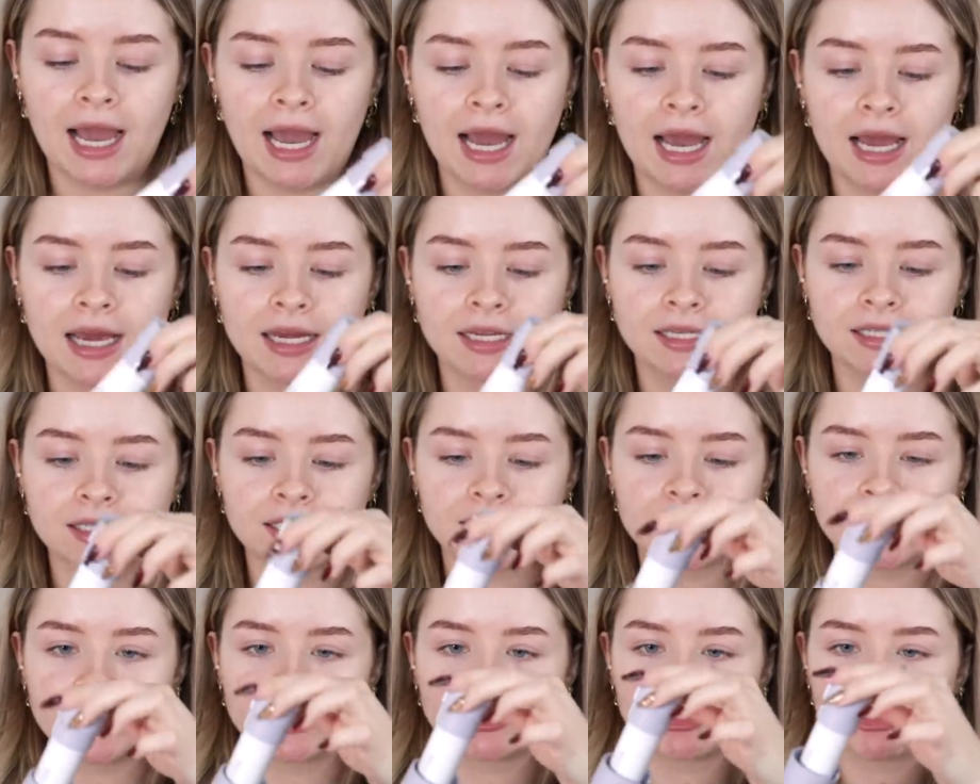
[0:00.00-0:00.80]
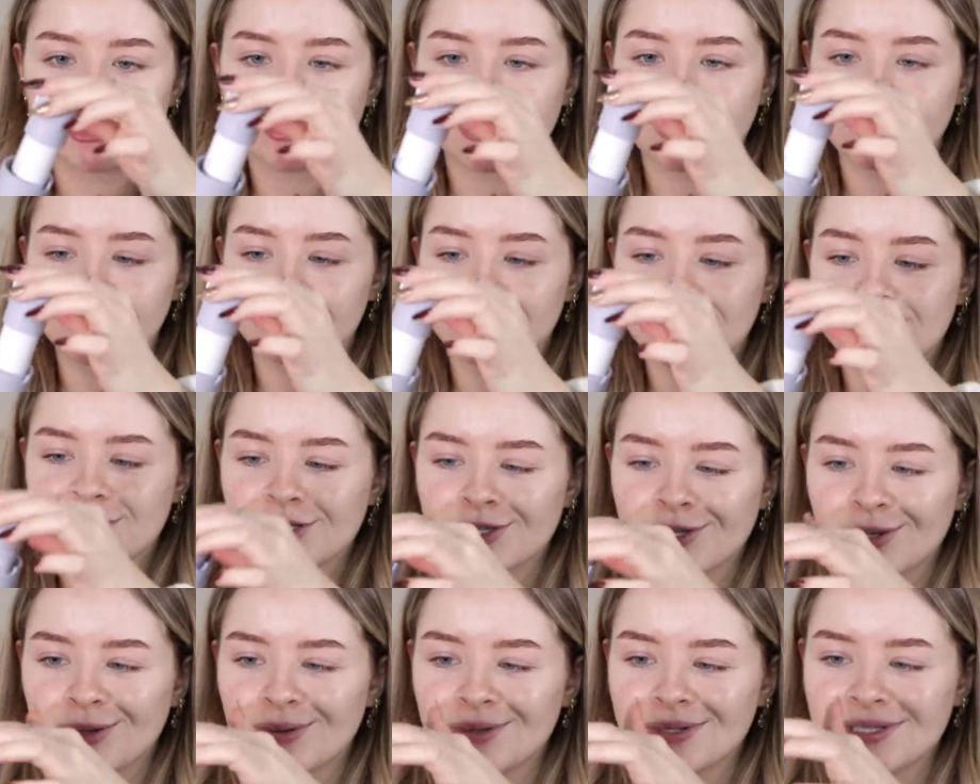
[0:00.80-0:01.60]
And it just kind of
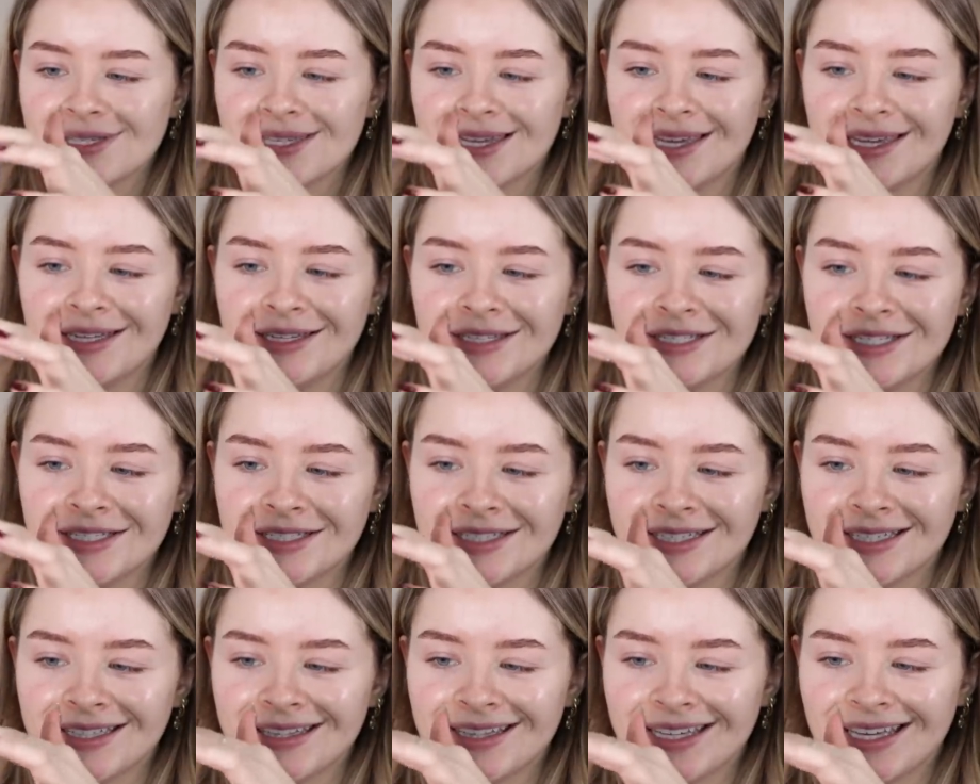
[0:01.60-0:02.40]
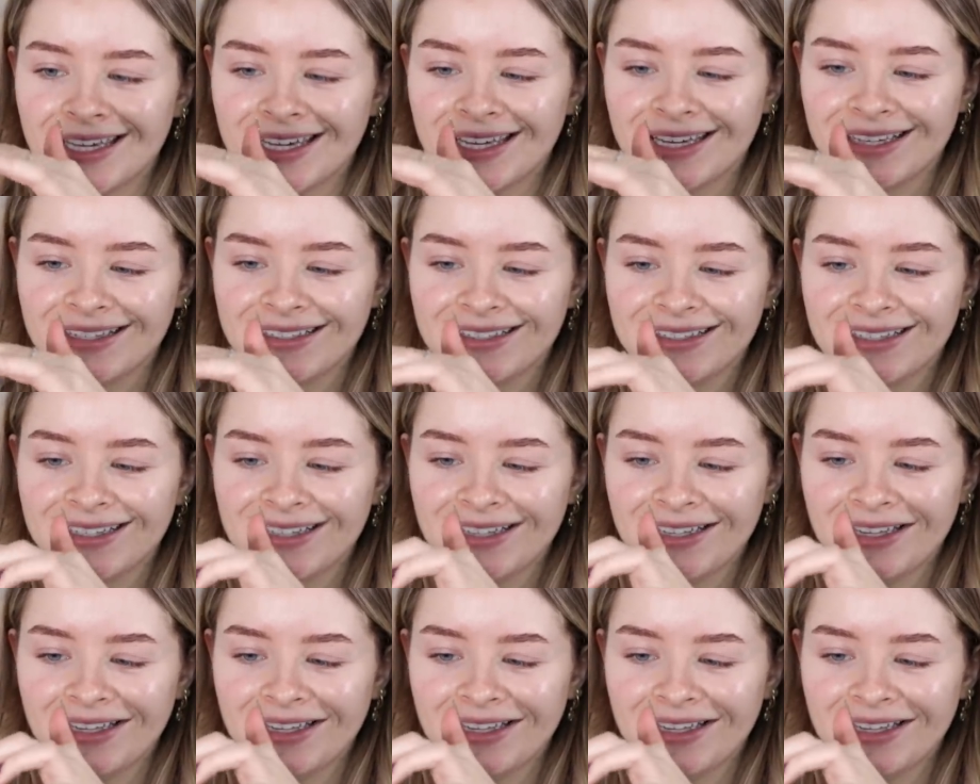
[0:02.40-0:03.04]
slots into the thing